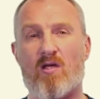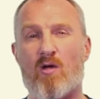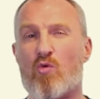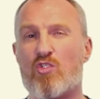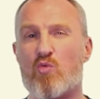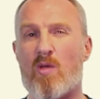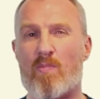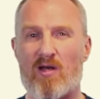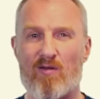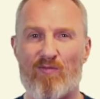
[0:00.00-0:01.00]
And once we
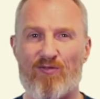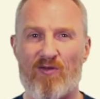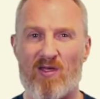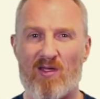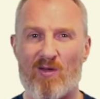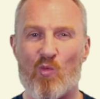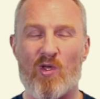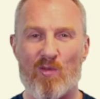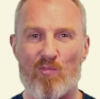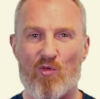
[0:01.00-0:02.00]
abandon fear, we
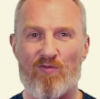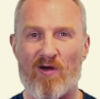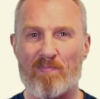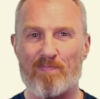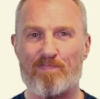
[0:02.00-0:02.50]
can move on.